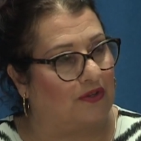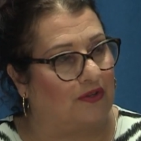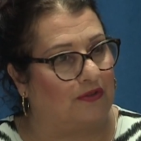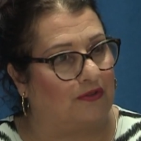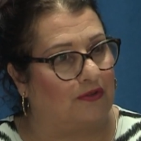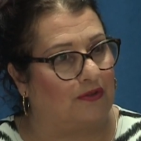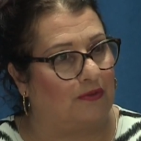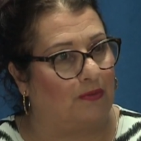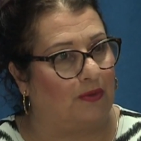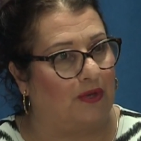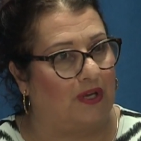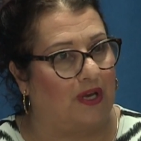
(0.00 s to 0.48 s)

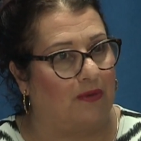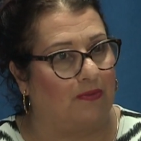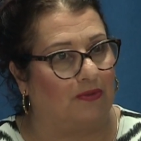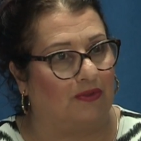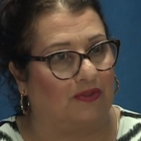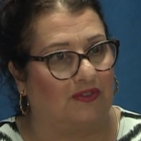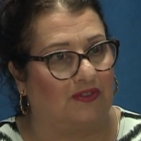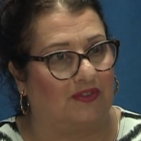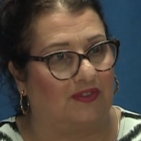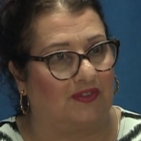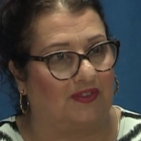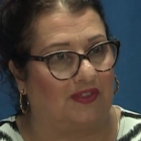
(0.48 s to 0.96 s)
to be able
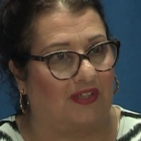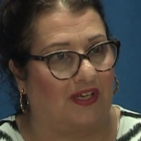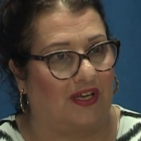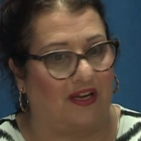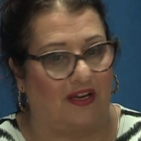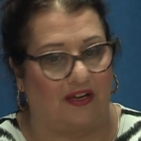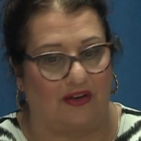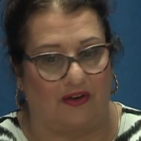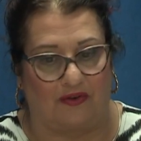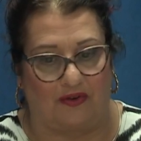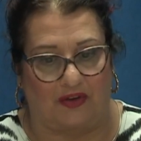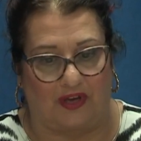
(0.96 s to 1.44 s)
to
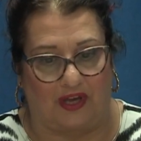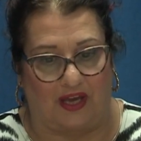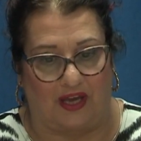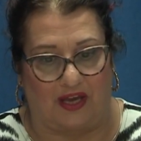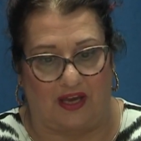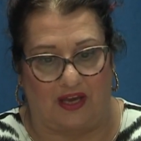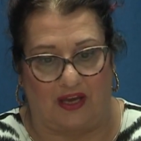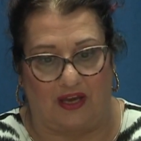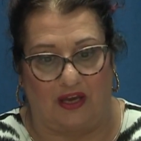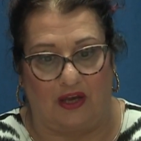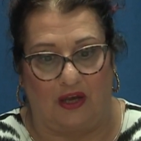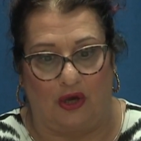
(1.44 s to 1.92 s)
say,
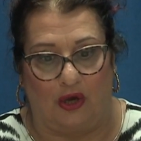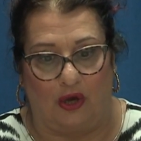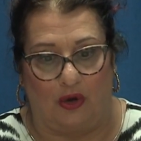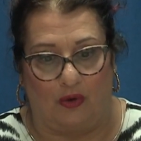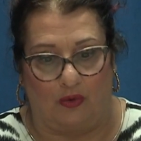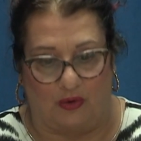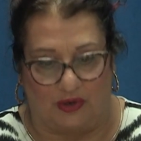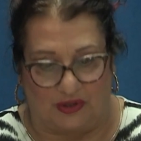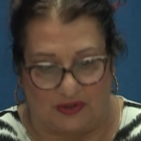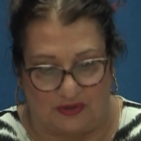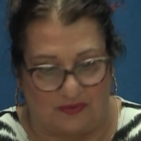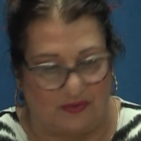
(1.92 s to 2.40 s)
okay,
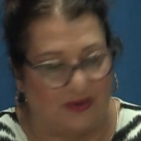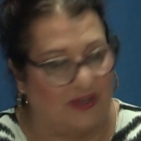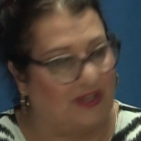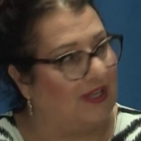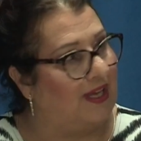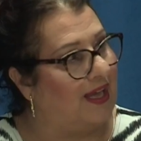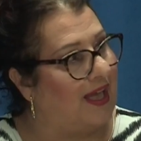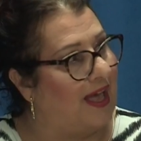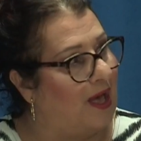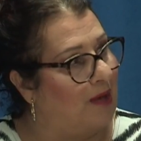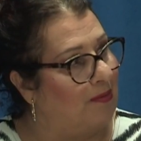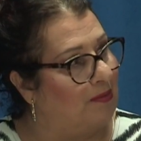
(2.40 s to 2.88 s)
what's really
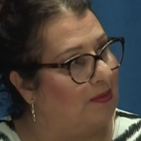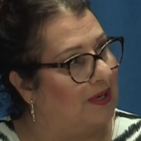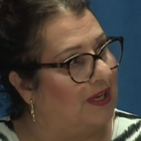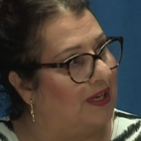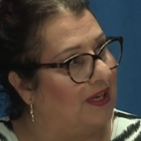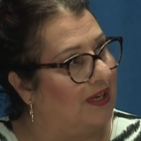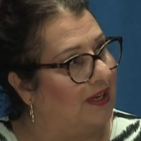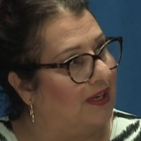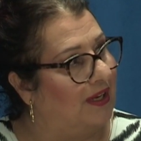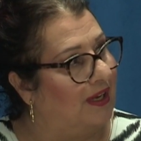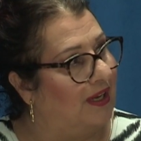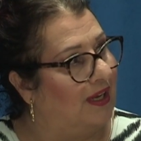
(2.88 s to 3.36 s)

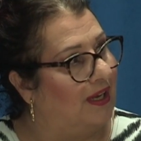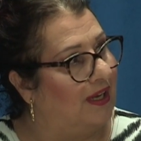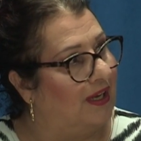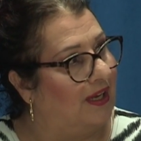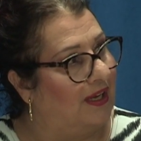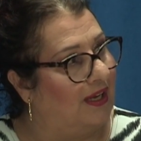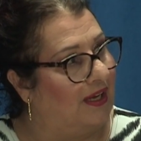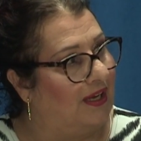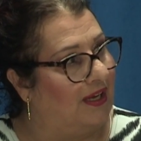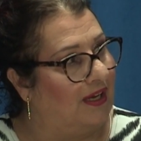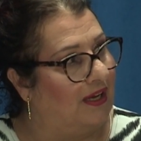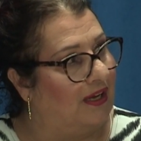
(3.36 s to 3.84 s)
happening
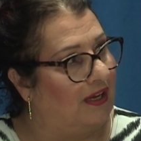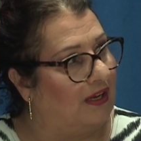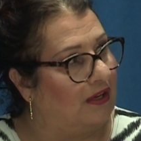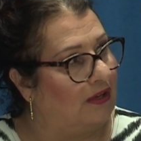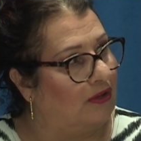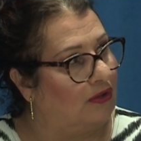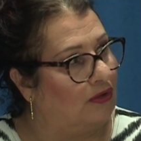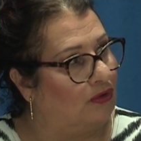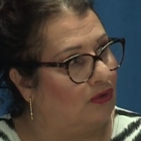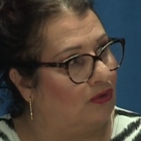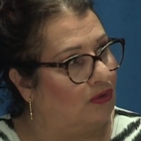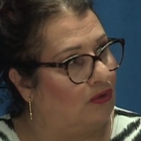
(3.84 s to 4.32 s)
and
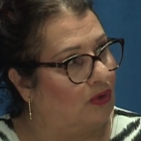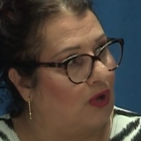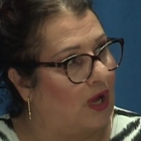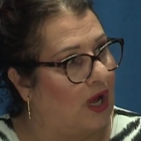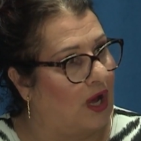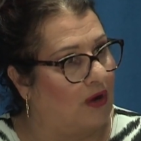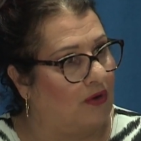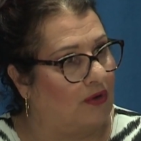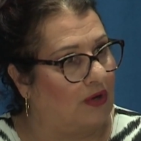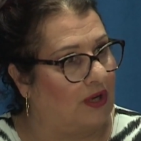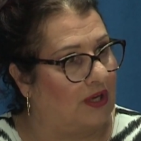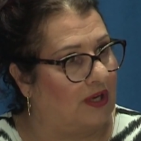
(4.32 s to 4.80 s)

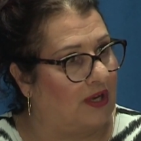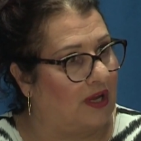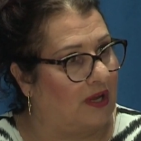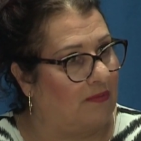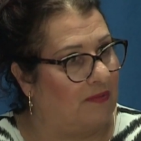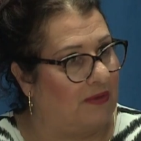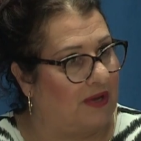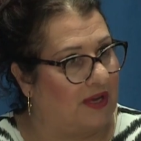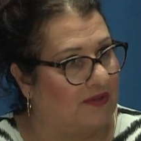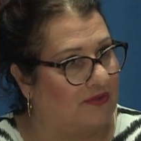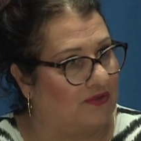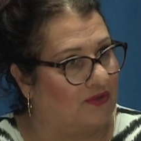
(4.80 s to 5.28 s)
how can I
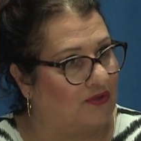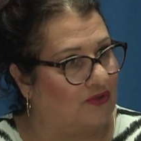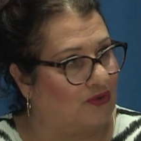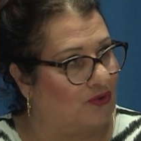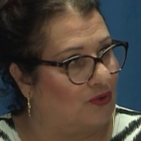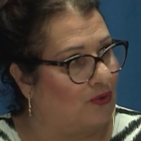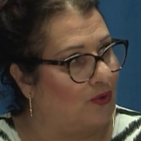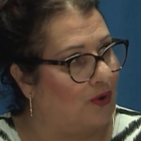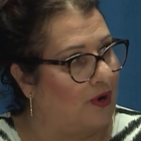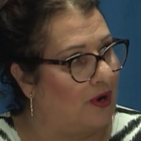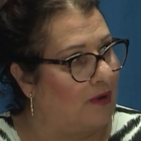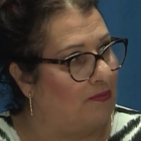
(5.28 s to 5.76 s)
best
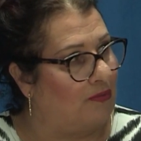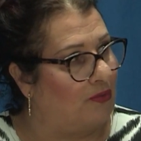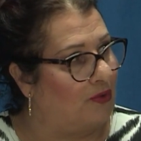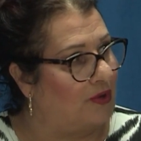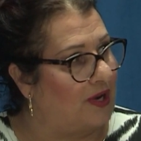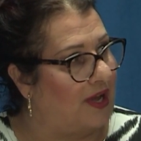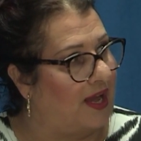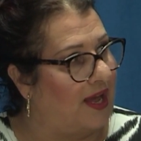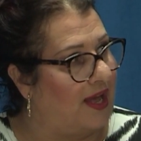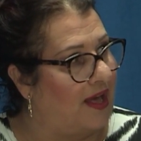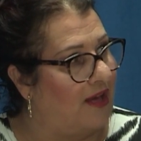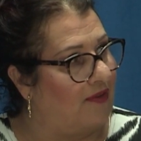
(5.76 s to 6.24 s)
shore up what
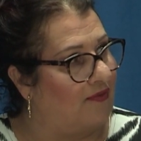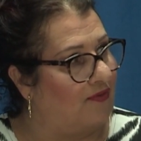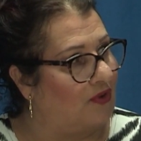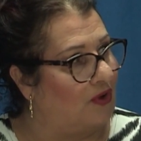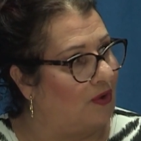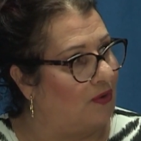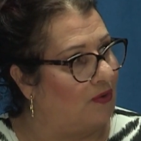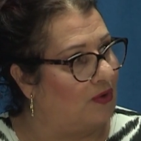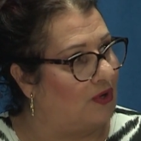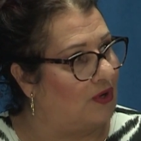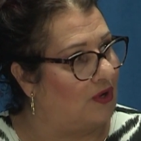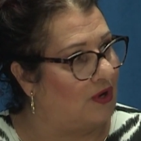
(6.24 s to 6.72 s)
I have
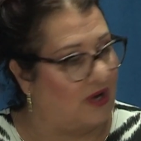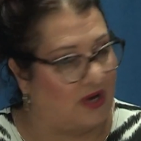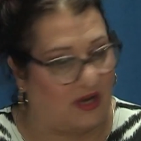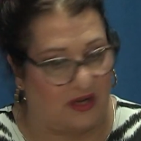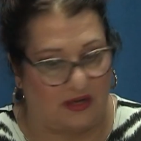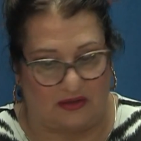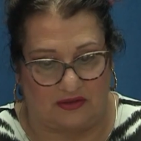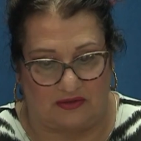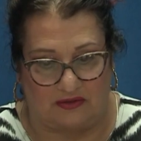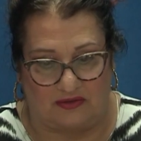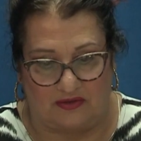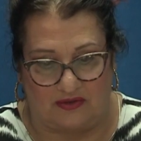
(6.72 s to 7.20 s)
going on?
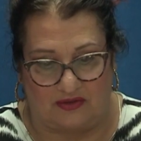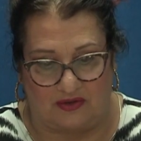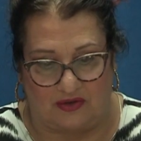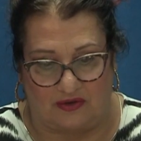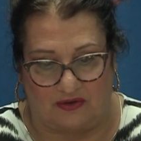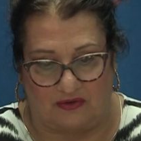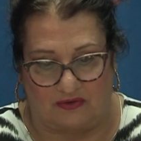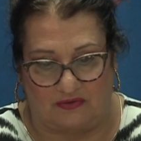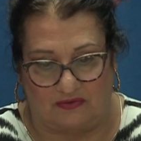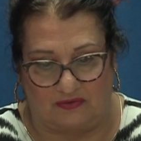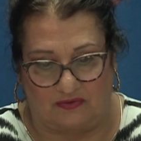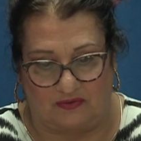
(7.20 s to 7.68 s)

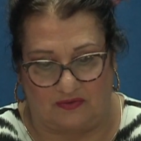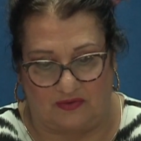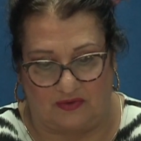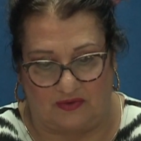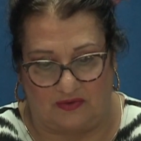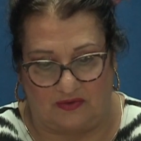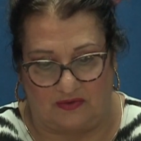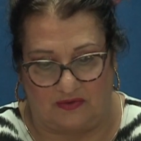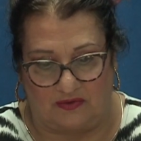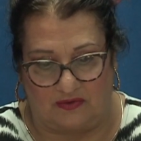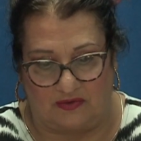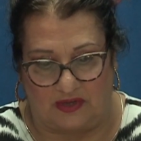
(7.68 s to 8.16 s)
So
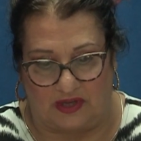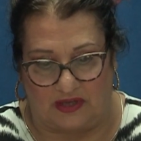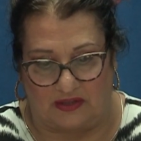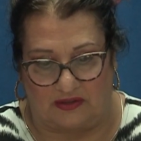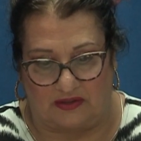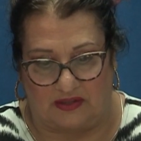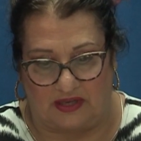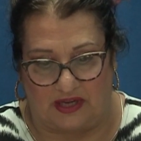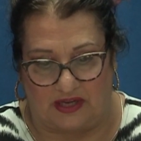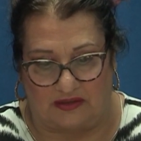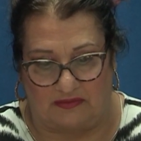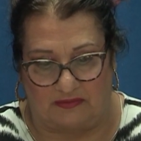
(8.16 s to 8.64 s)

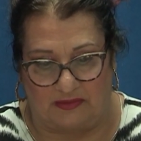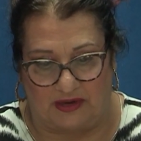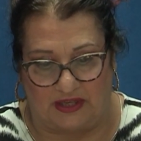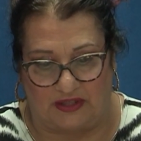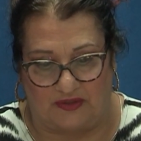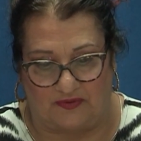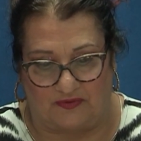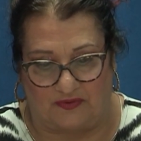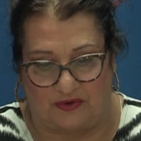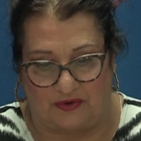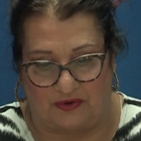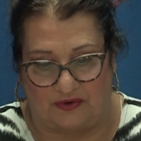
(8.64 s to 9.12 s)
that makes
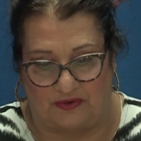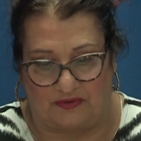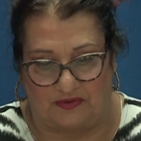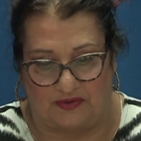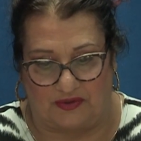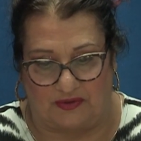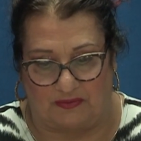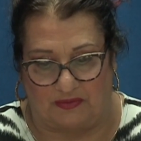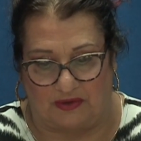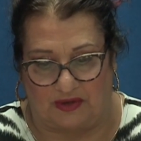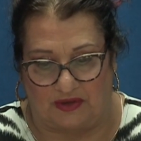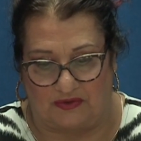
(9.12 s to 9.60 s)
for
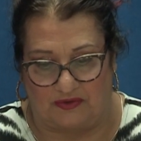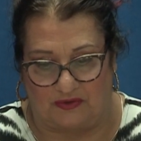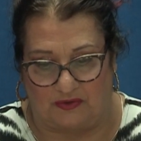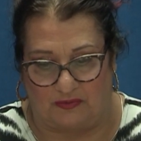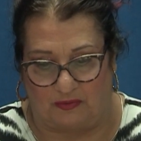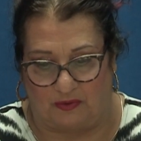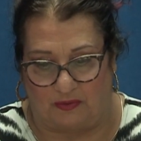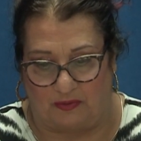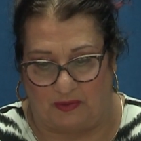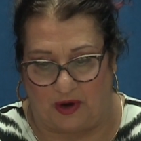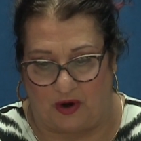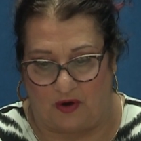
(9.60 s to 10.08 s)
something
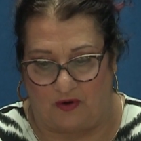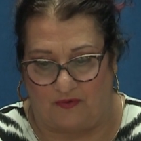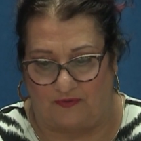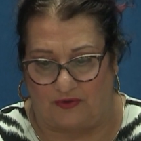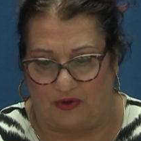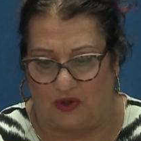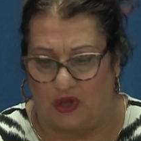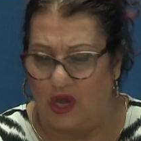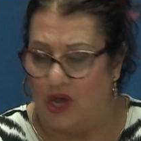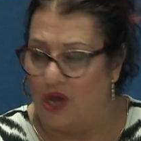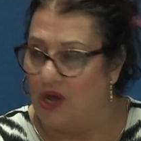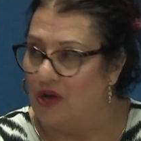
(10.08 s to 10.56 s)
super powerful.
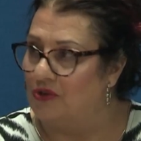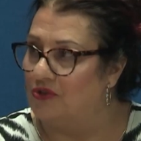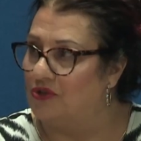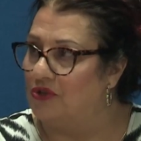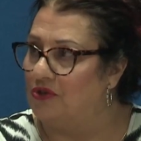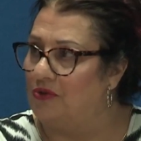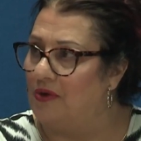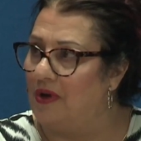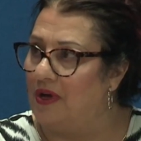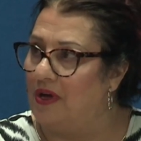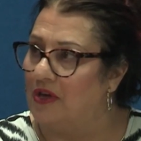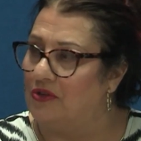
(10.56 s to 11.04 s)

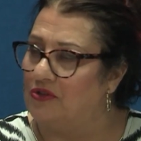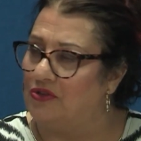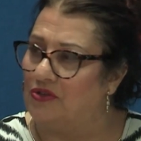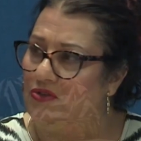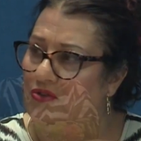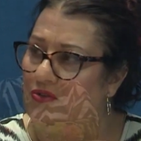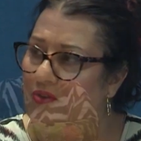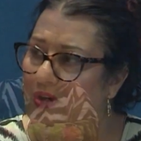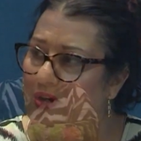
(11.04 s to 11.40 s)
Did you have